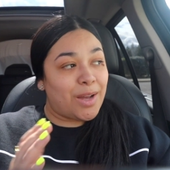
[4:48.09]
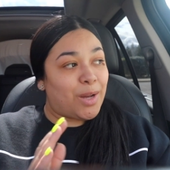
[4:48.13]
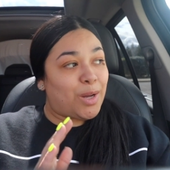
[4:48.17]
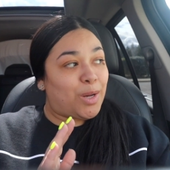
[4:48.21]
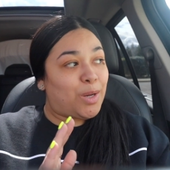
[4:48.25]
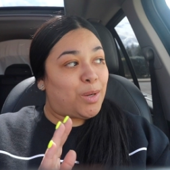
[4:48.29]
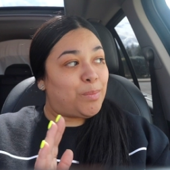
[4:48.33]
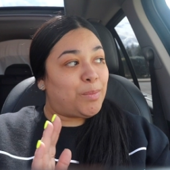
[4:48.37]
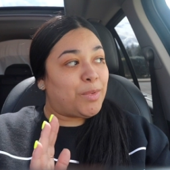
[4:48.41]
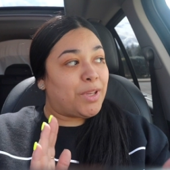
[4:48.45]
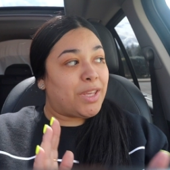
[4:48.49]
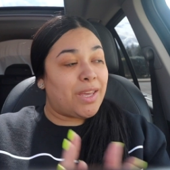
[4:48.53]

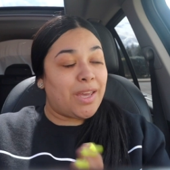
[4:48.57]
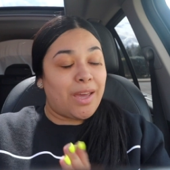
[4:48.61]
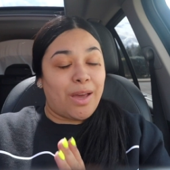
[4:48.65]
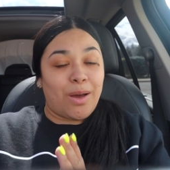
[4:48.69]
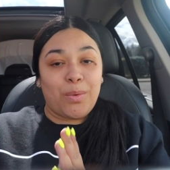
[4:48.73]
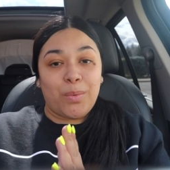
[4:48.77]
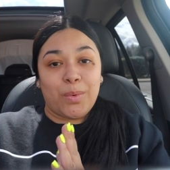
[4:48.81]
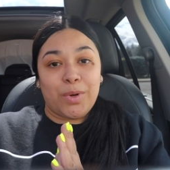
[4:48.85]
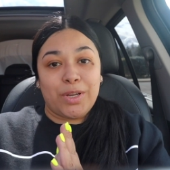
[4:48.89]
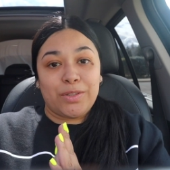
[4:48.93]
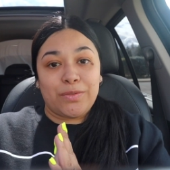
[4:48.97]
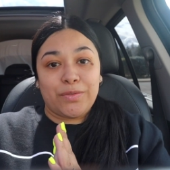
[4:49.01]
Um,
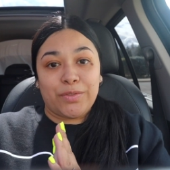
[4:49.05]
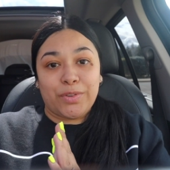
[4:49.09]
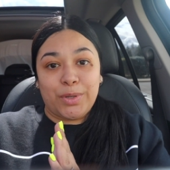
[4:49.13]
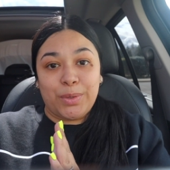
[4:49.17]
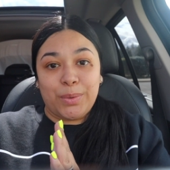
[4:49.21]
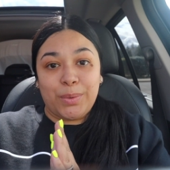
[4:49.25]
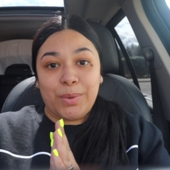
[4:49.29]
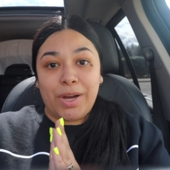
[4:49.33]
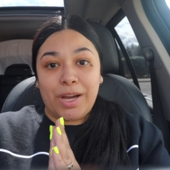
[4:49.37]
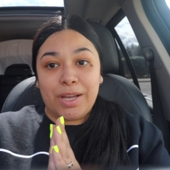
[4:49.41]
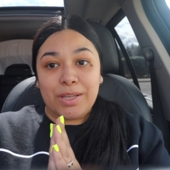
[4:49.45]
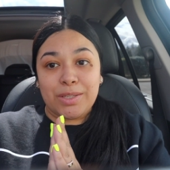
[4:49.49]
can't wait for
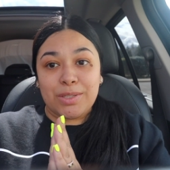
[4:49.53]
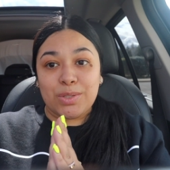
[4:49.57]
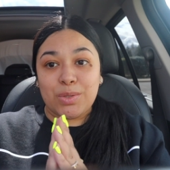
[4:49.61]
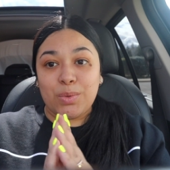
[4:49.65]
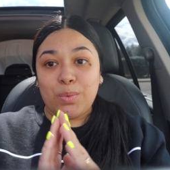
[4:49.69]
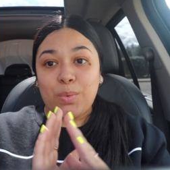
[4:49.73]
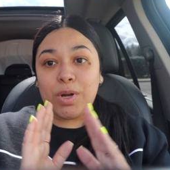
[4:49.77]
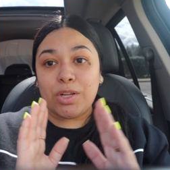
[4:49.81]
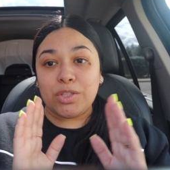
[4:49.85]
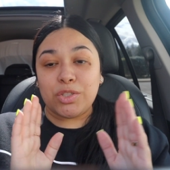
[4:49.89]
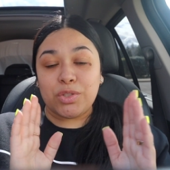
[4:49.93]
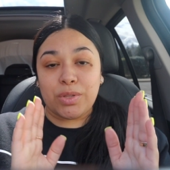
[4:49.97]
you guys
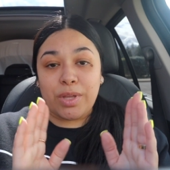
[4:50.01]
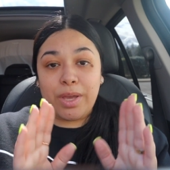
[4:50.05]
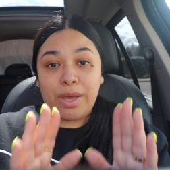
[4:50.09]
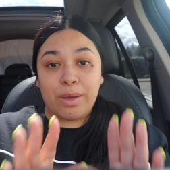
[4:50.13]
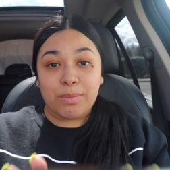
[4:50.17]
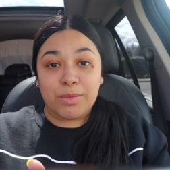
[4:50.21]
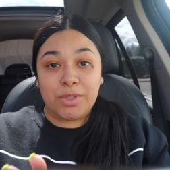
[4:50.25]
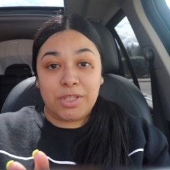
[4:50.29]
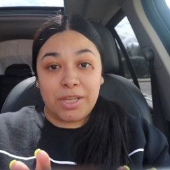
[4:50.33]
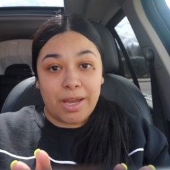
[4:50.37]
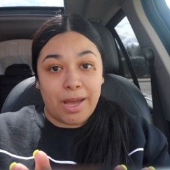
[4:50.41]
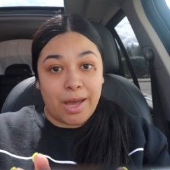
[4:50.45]
to watch the
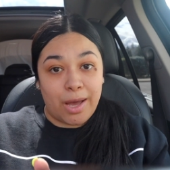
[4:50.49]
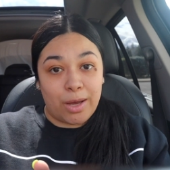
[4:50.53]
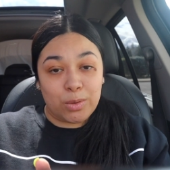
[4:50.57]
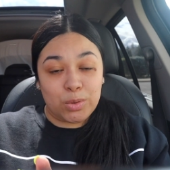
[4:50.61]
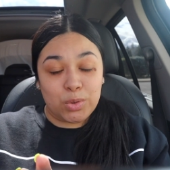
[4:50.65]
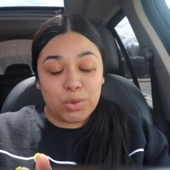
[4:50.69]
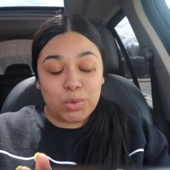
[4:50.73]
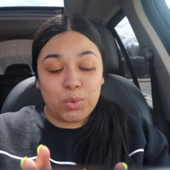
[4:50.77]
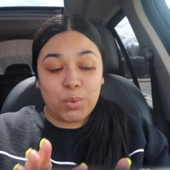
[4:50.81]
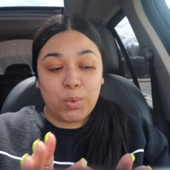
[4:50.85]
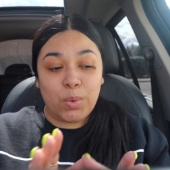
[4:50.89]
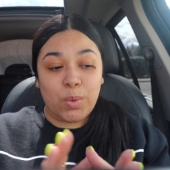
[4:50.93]
empty
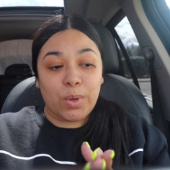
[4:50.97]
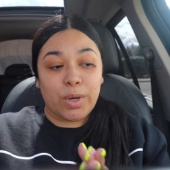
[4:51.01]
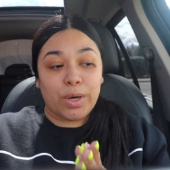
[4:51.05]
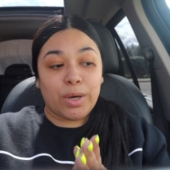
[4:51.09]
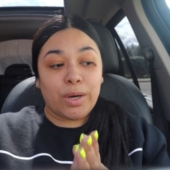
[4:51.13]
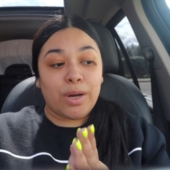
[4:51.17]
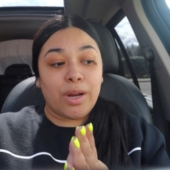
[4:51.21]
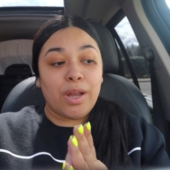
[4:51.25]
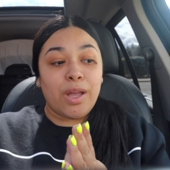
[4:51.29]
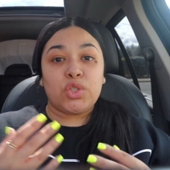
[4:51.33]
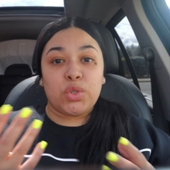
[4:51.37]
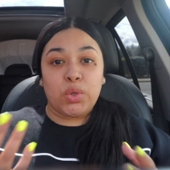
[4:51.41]
house
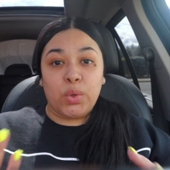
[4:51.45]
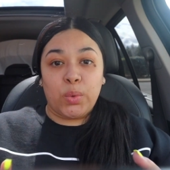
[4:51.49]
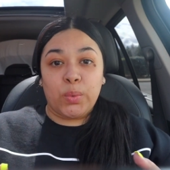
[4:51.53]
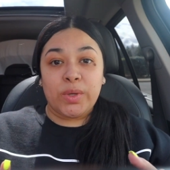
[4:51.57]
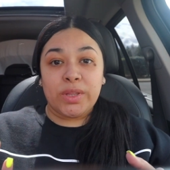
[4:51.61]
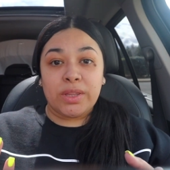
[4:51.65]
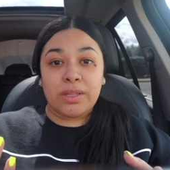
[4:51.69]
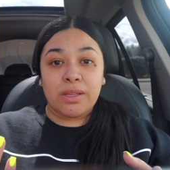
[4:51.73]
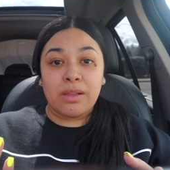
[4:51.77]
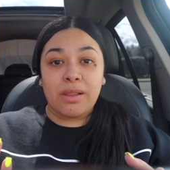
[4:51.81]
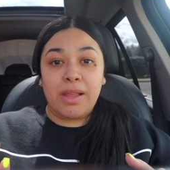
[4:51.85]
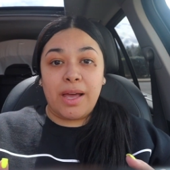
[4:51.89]
tour. So
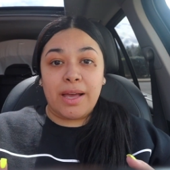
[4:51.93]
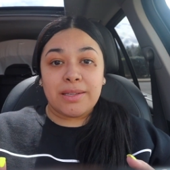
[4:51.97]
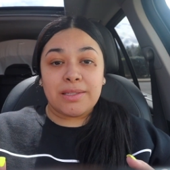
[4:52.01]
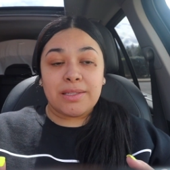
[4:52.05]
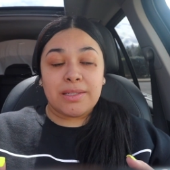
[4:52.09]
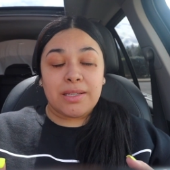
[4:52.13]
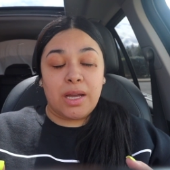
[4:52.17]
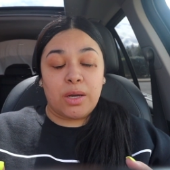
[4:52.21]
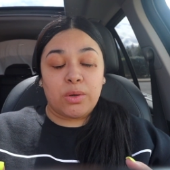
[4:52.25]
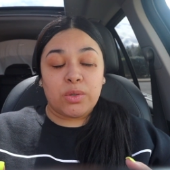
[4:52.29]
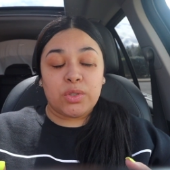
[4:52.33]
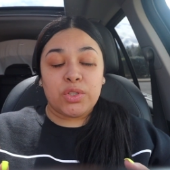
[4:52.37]
with the
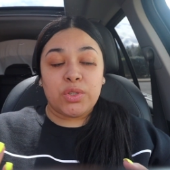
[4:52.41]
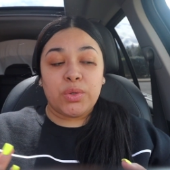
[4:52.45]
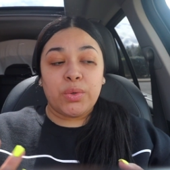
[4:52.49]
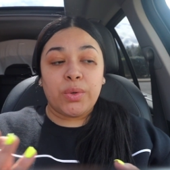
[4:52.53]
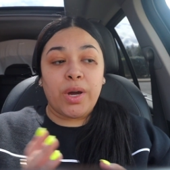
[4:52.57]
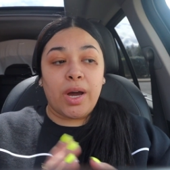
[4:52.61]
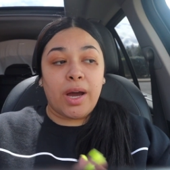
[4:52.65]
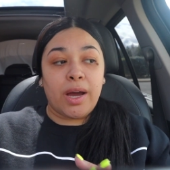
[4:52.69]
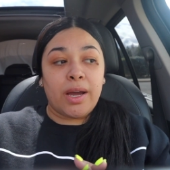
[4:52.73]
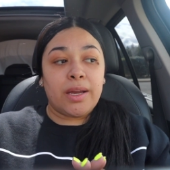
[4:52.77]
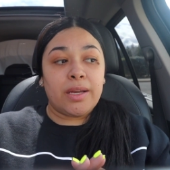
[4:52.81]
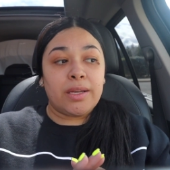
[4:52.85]
last house, you
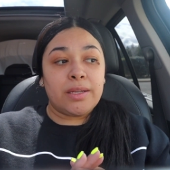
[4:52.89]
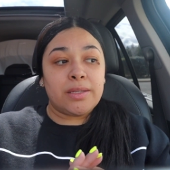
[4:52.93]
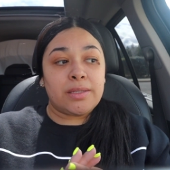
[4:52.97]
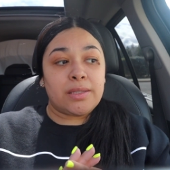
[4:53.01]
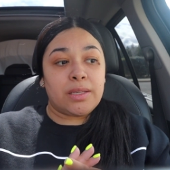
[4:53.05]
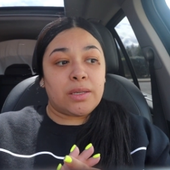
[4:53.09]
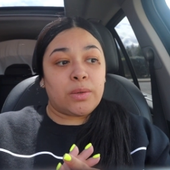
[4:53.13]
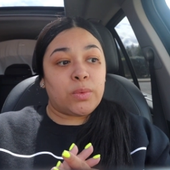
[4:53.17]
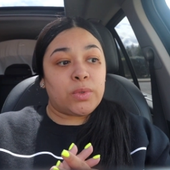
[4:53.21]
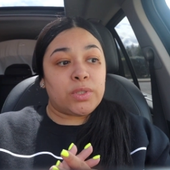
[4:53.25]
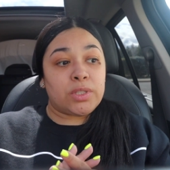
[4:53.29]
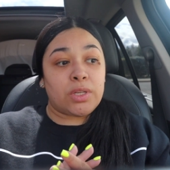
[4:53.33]

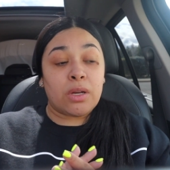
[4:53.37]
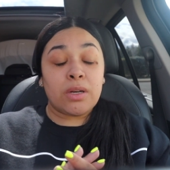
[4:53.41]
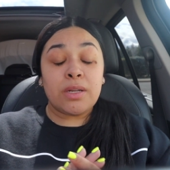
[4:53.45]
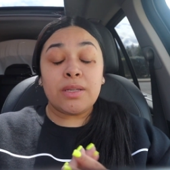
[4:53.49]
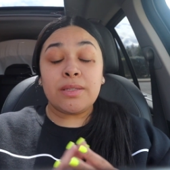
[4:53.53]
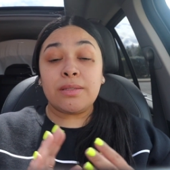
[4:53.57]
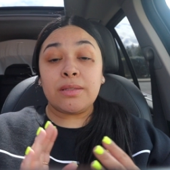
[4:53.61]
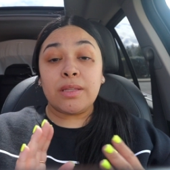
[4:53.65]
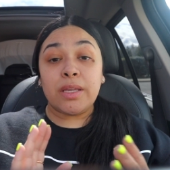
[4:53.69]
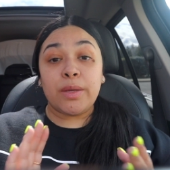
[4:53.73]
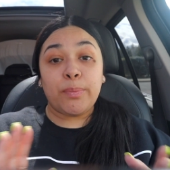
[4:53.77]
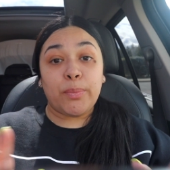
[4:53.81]
guys, it was
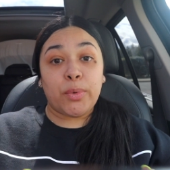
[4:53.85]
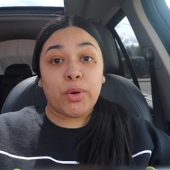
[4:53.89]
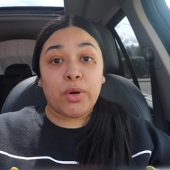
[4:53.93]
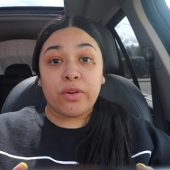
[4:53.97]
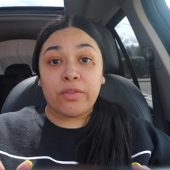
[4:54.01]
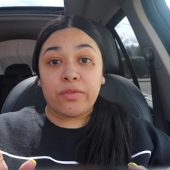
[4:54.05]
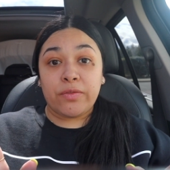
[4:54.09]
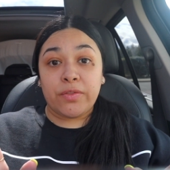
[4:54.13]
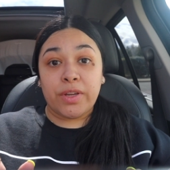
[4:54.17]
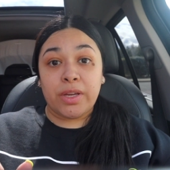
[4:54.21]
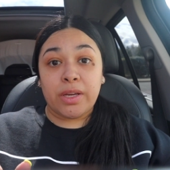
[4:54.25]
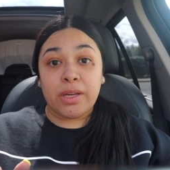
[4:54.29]
honestly
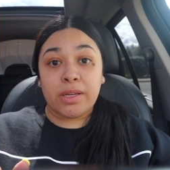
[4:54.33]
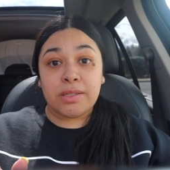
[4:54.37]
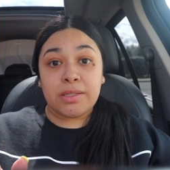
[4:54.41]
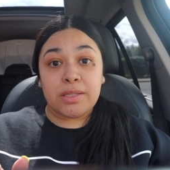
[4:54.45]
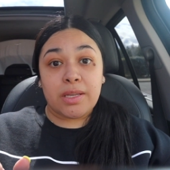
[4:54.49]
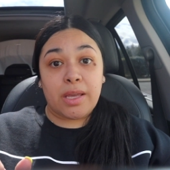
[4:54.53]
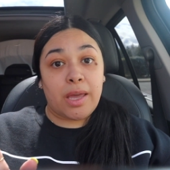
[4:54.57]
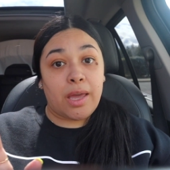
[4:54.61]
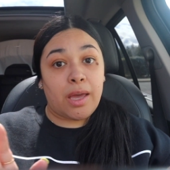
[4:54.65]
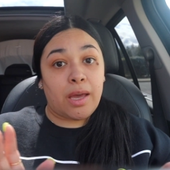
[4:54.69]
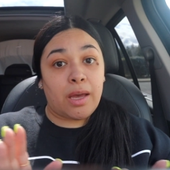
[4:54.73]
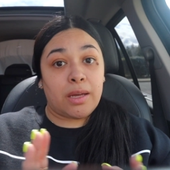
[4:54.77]

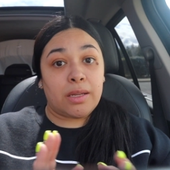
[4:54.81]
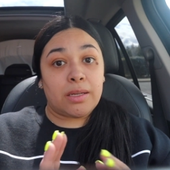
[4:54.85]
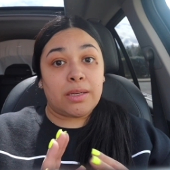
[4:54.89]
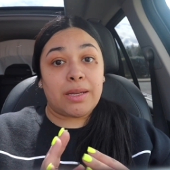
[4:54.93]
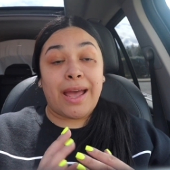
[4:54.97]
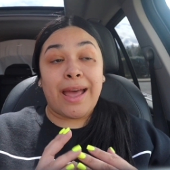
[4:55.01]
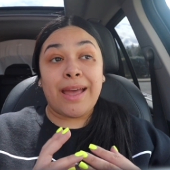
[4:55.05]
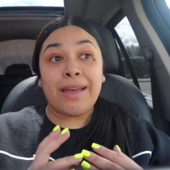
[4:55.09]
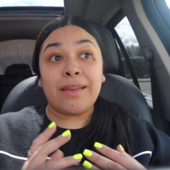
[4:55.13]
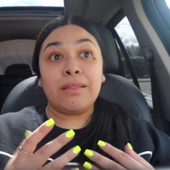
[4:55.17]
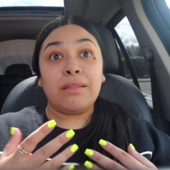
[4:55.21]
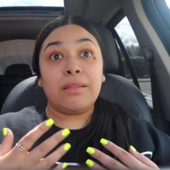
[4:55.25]
perfect,
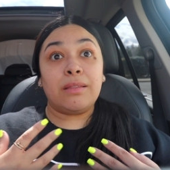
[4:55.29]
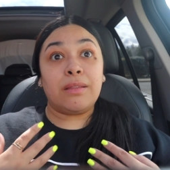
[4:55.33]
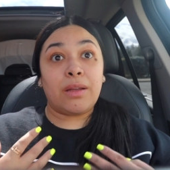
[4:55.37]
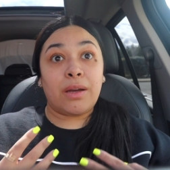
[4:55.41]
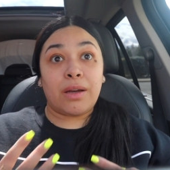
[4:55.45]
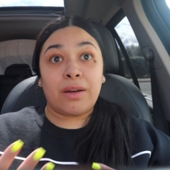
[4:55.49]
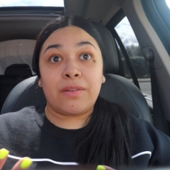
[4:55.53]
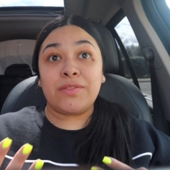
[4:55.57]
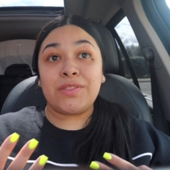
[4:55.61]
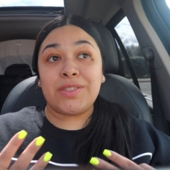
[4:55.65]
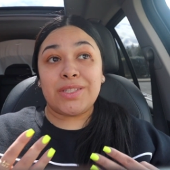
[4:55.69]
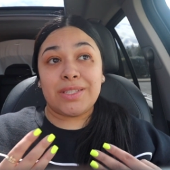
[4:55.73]
and I
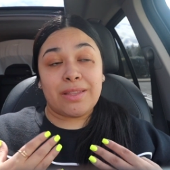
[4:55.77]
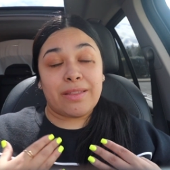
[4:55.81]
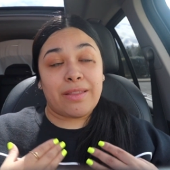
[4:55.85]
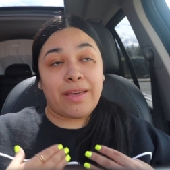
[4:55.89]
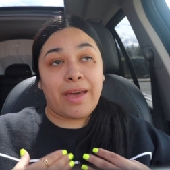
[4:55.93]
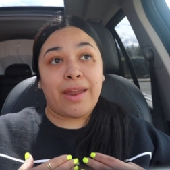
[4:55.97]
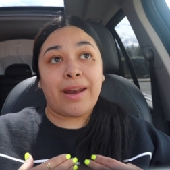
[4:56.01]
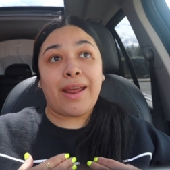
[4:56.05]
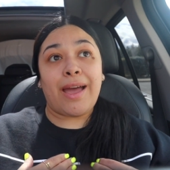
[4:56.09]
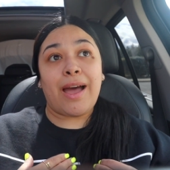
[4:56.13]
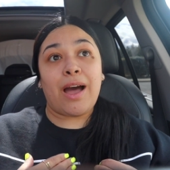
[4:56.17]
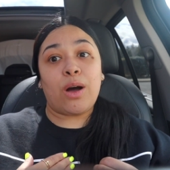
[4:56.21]
loved
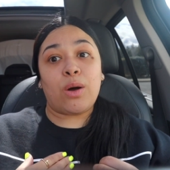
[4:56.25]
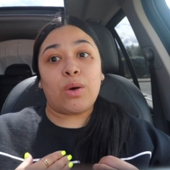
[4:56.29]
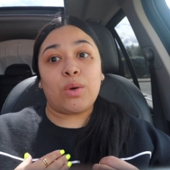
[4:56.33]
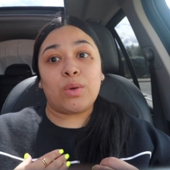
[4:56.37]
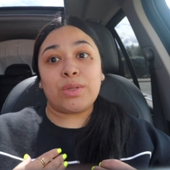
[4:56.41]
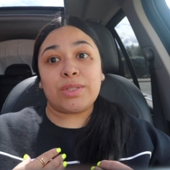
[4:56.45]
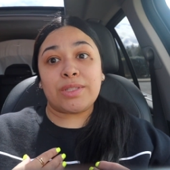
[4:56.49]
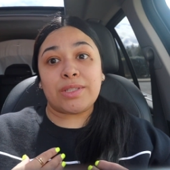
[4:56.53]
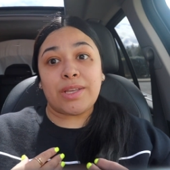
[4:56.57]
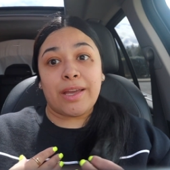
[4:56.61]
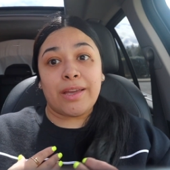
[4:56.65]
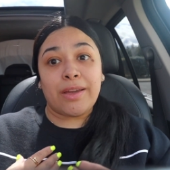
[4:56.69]
that house.